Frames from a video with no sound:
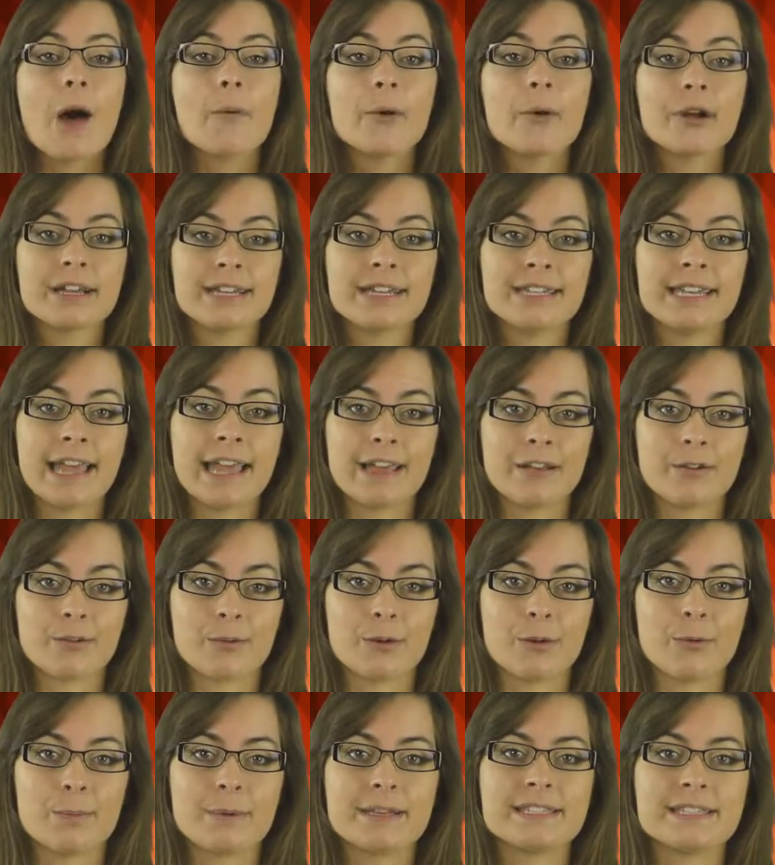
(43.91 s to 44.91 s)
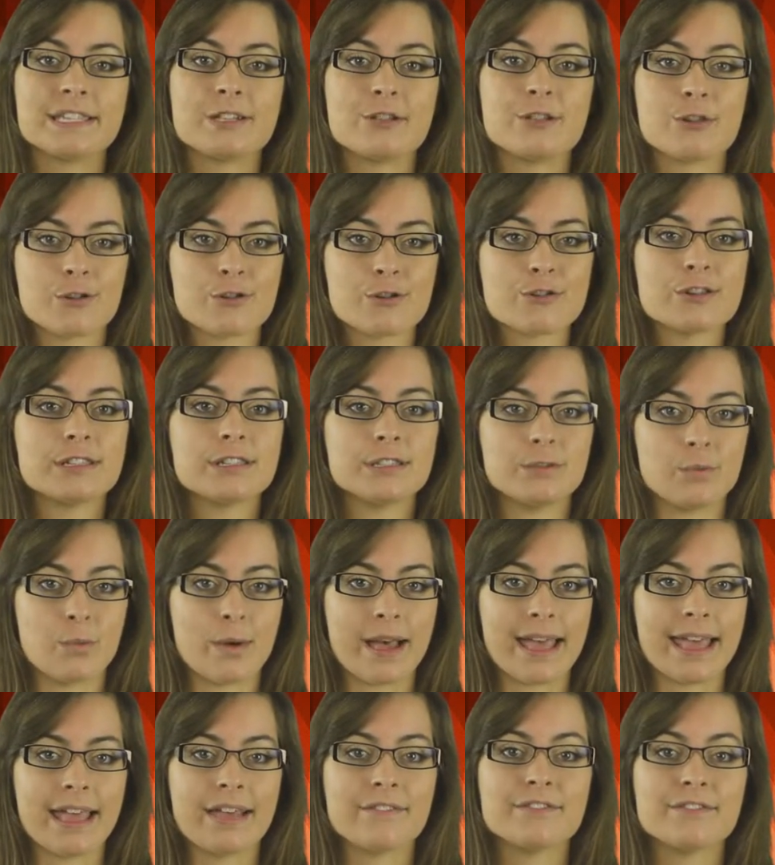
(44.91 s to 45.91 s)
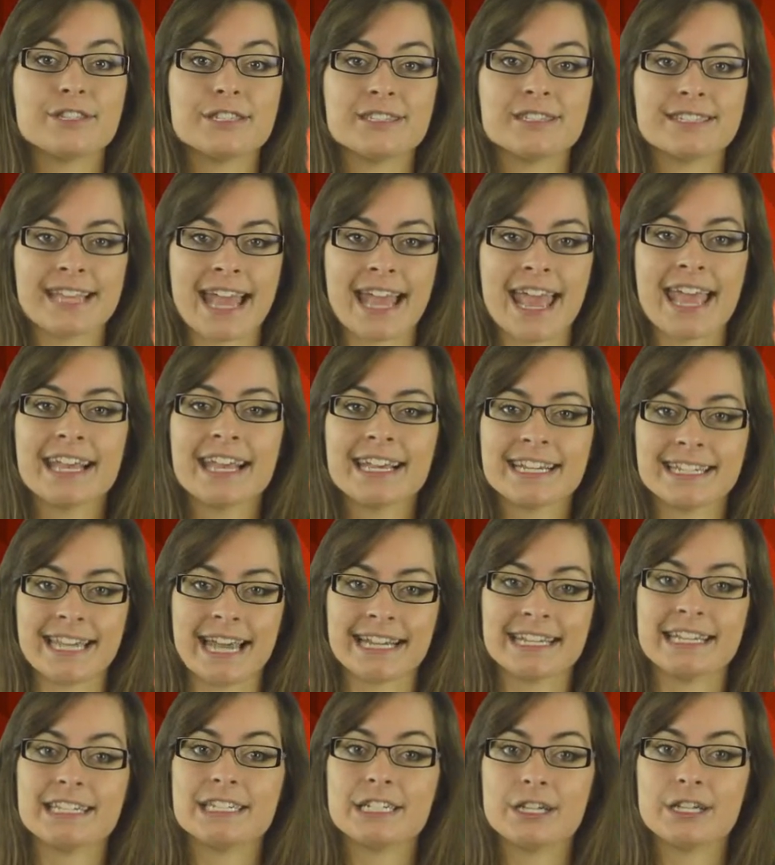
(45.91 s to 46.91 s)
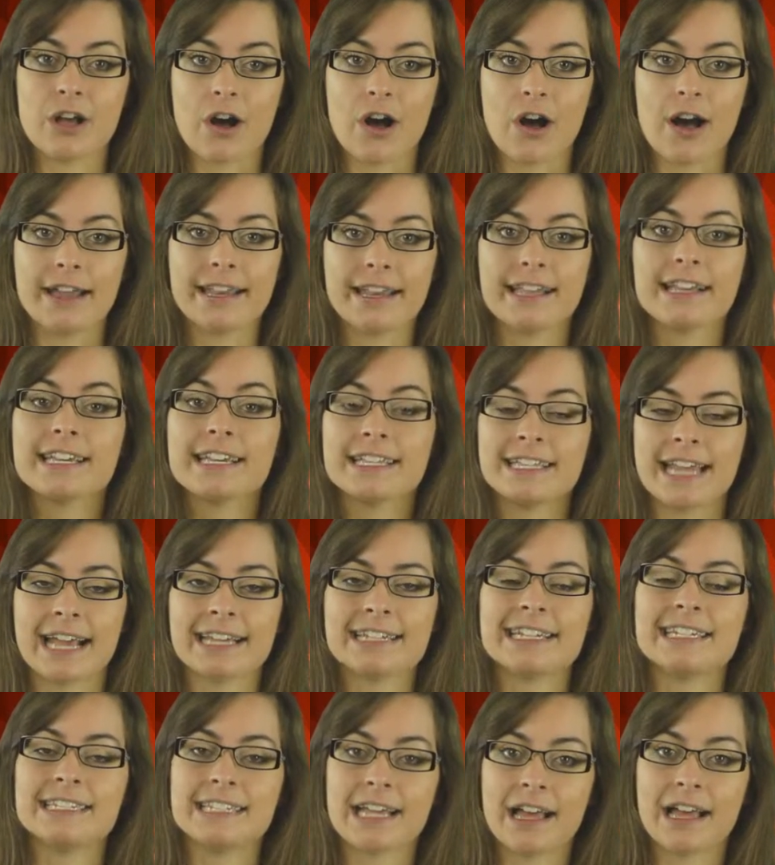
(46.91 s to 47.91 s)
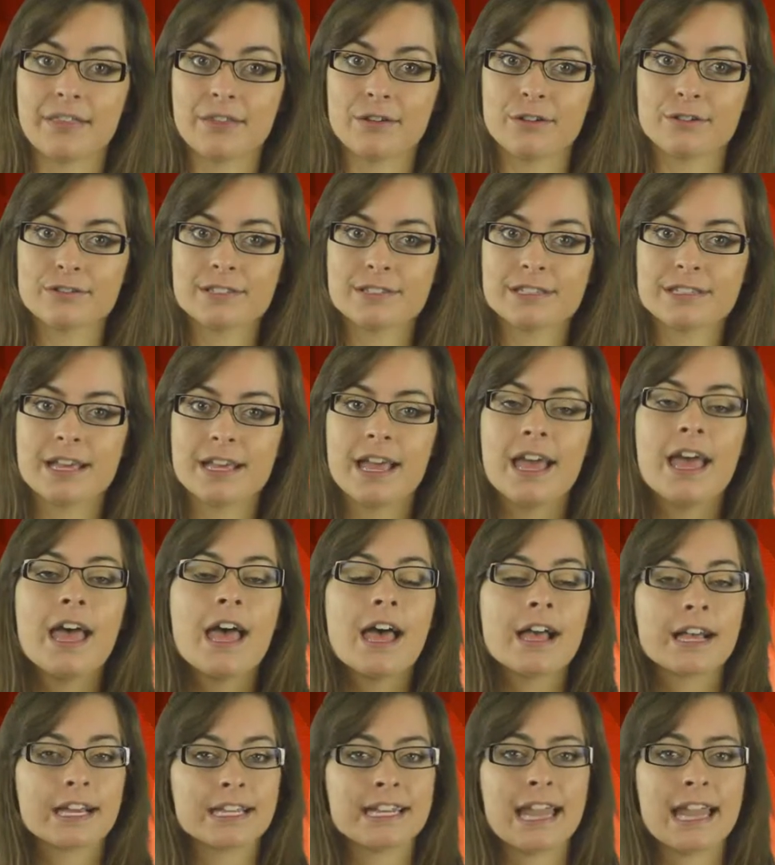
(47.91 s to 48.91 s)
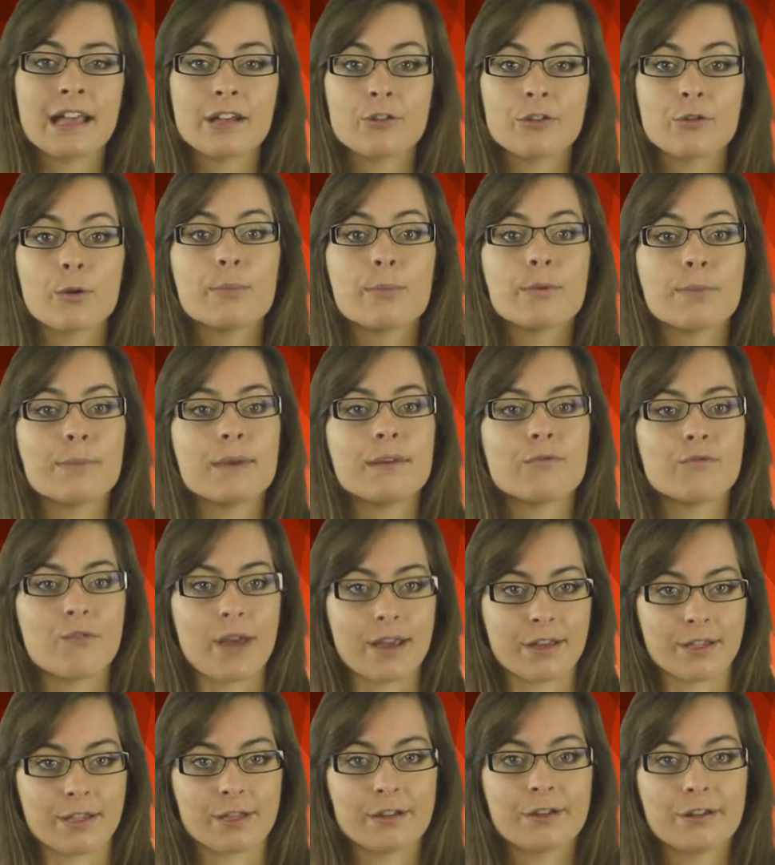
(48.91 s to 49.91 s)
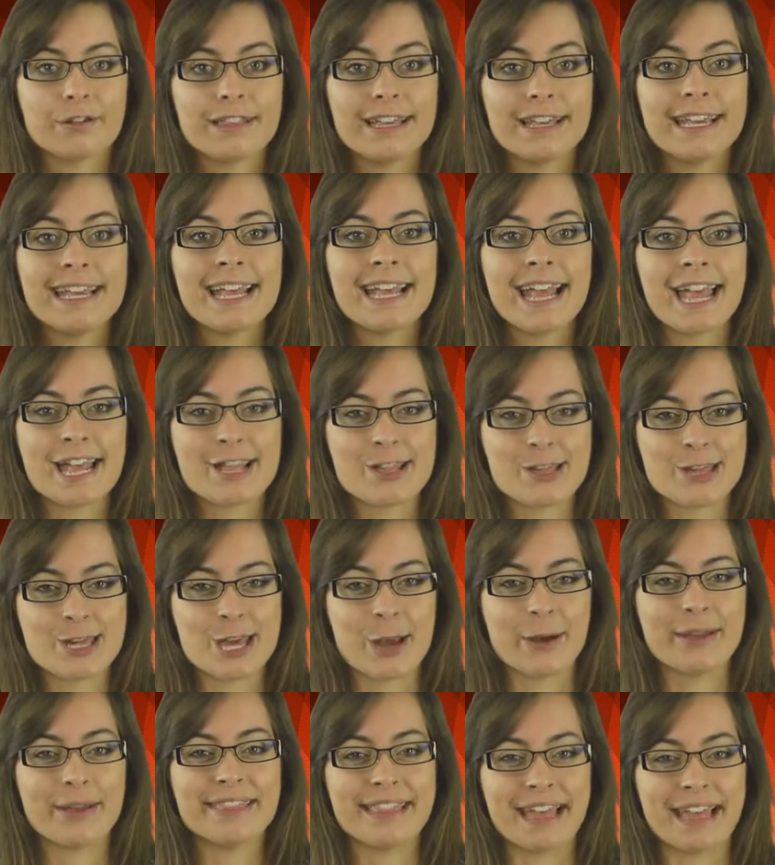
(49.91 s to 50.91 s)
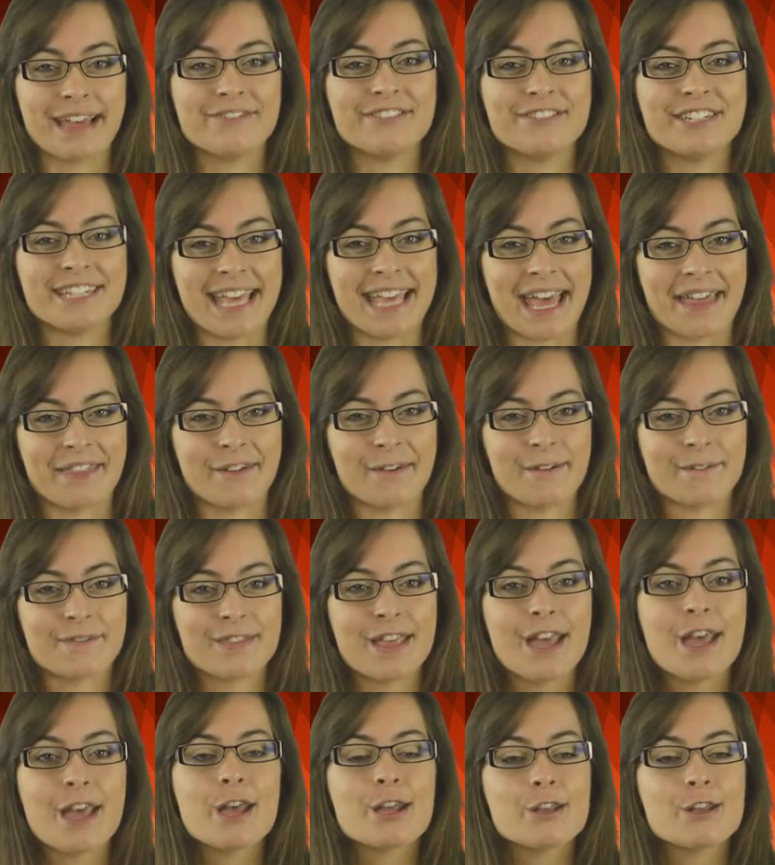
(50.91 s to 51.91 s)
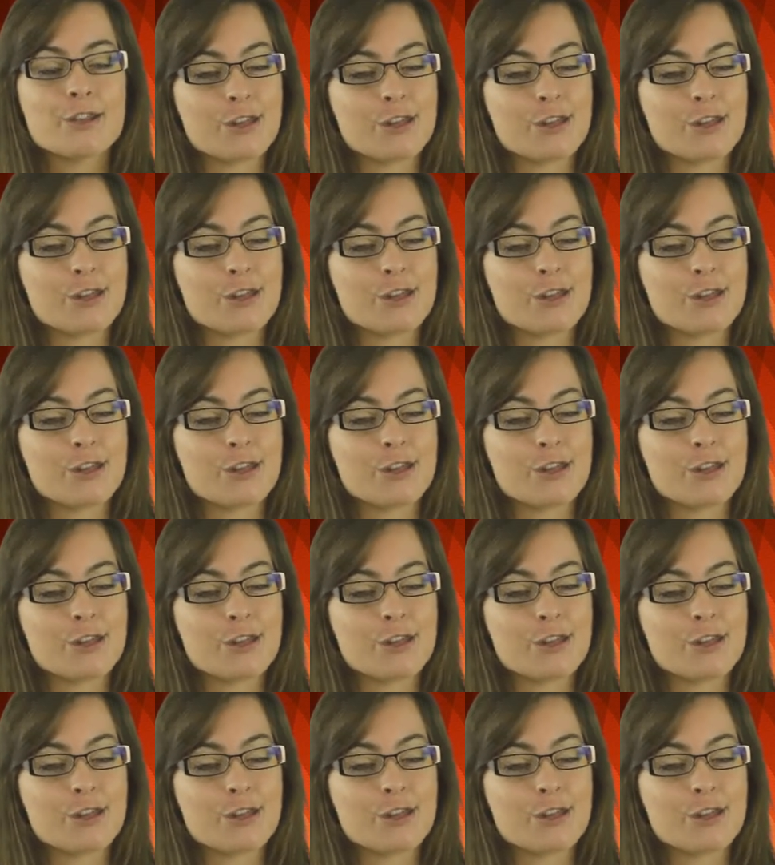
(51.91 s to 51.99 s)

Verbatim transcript: Our Connect group is the church's way of staying connected to God and connecting to others. Connect groups meet regularly and share in life together.